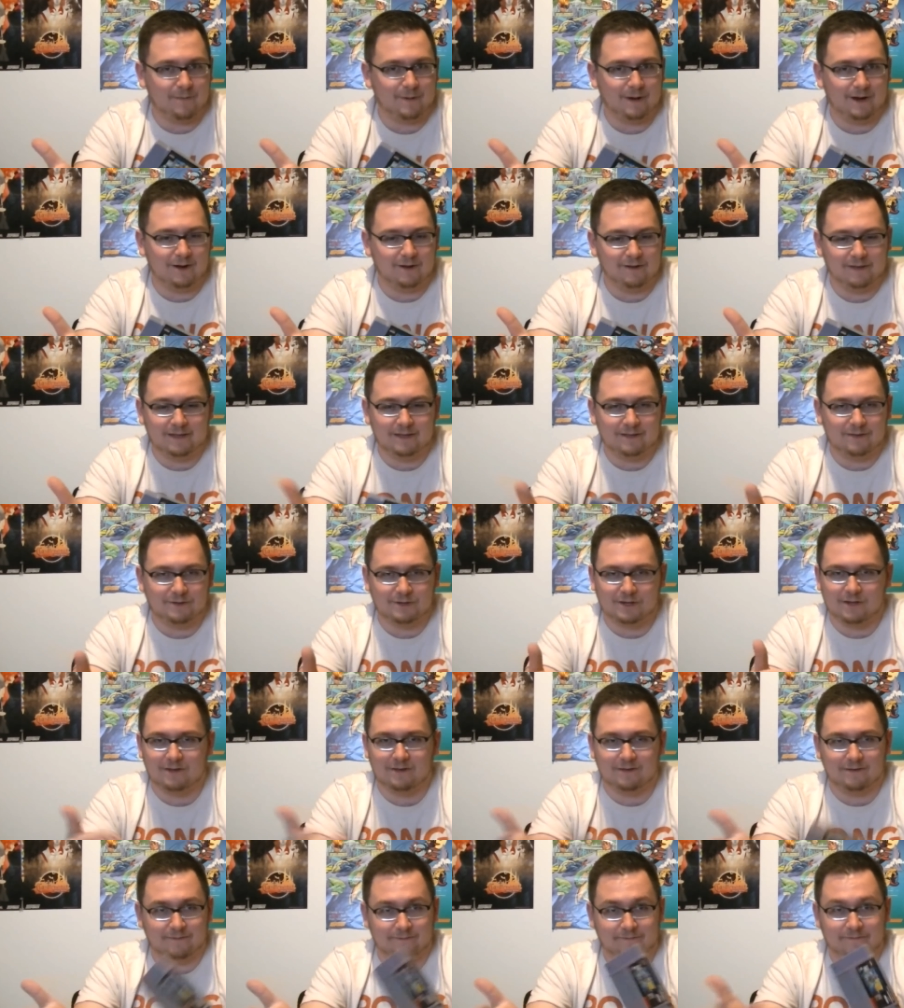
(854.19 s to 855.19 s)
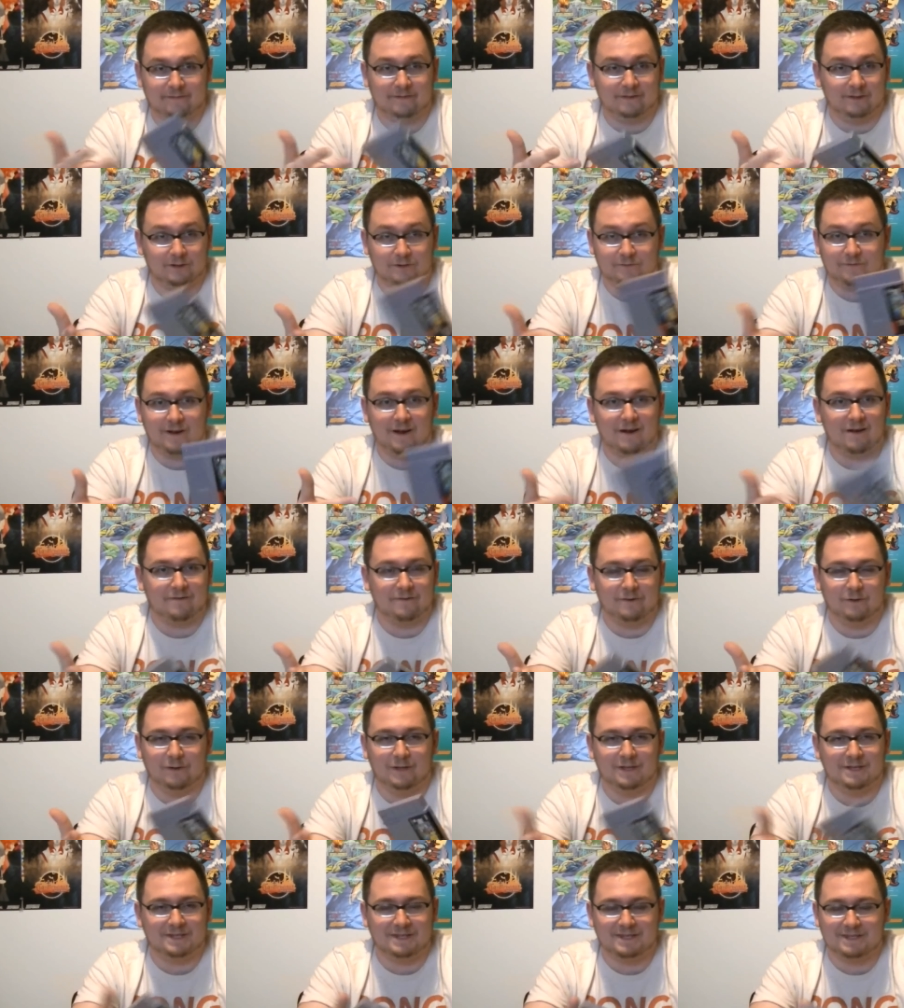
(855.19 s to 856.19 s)
Apparently, there's only there's very
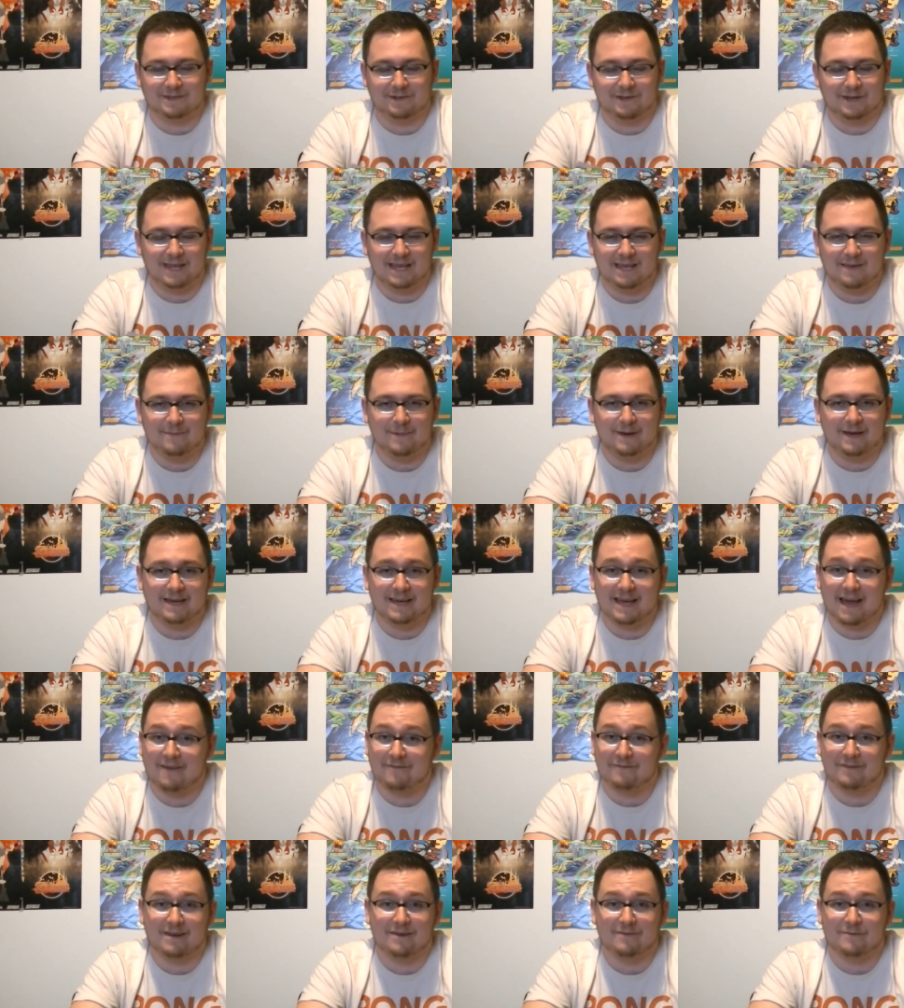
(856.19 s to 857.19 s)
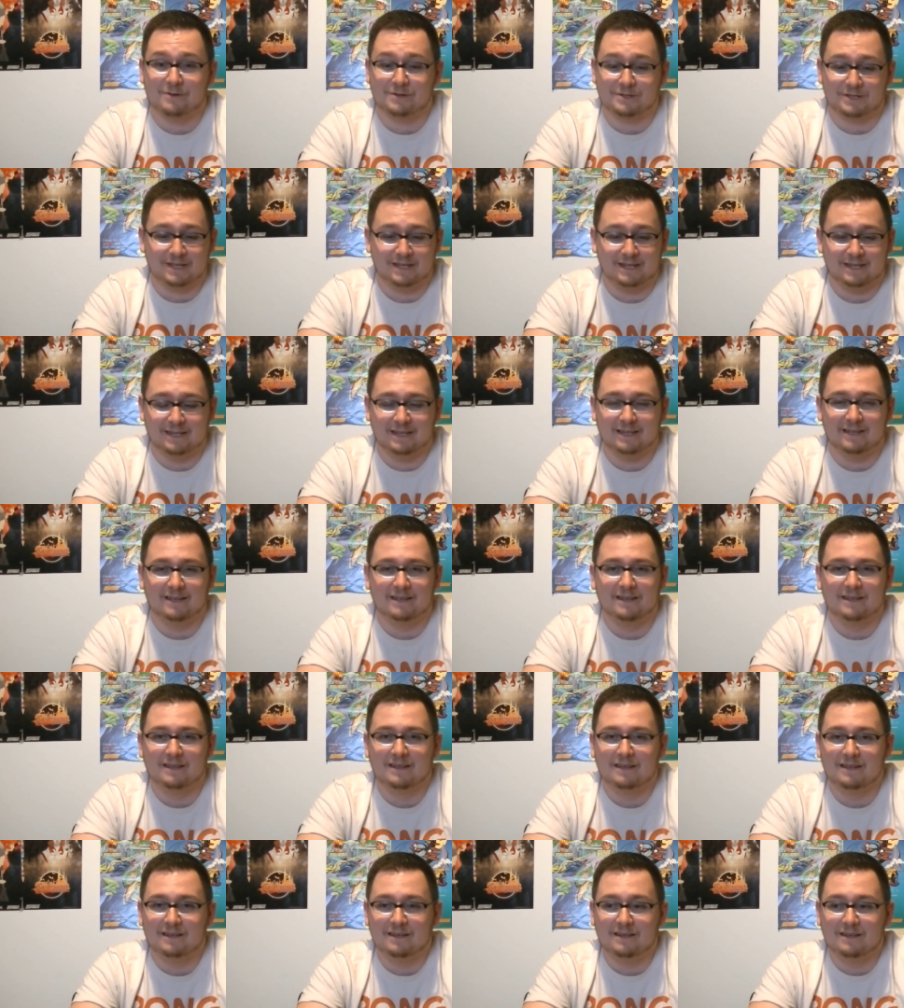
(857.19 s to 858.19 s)
few listings on eBay. I've never seen it
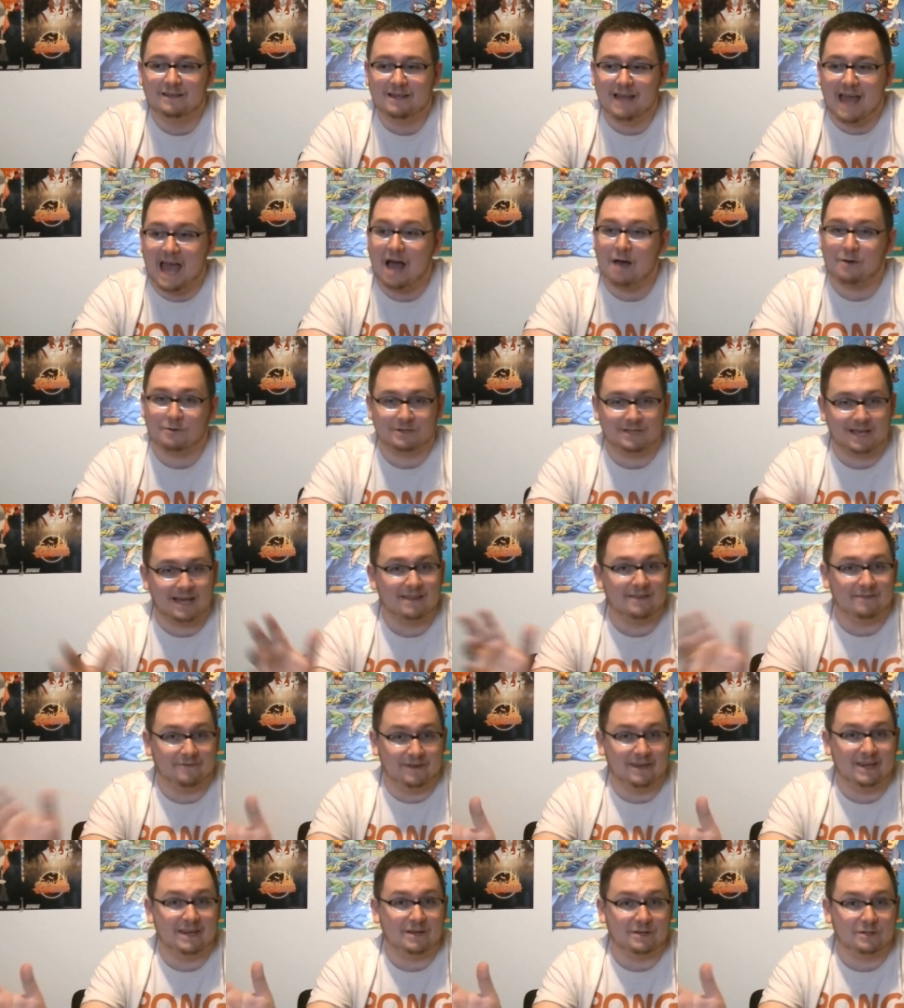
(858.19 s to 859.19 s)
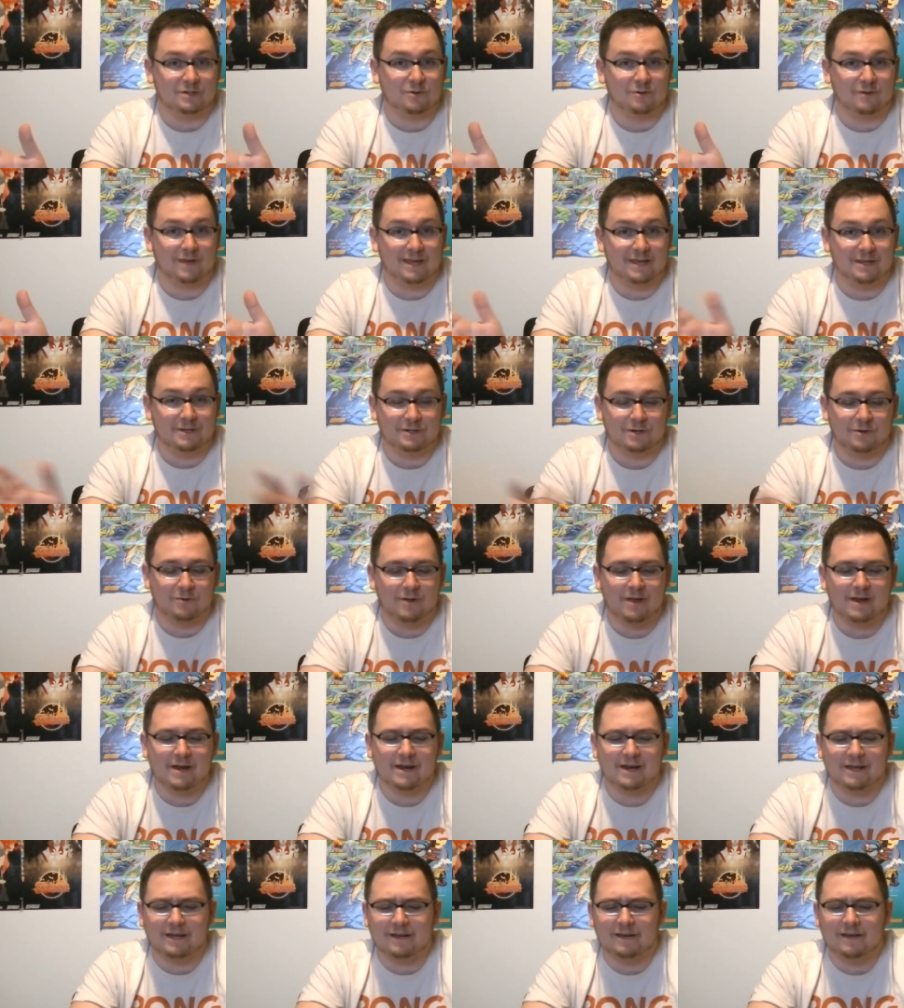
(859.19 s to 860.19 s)
outside the video store that I used to
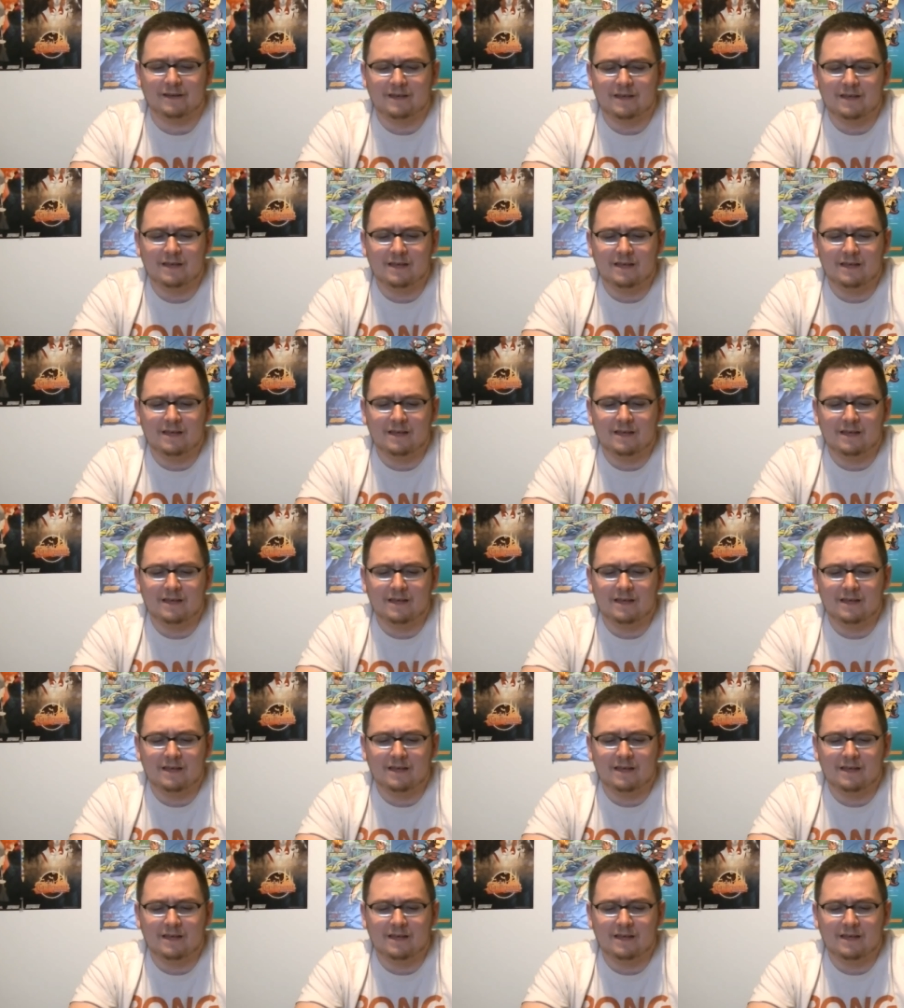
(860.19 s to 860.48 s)
rent it at.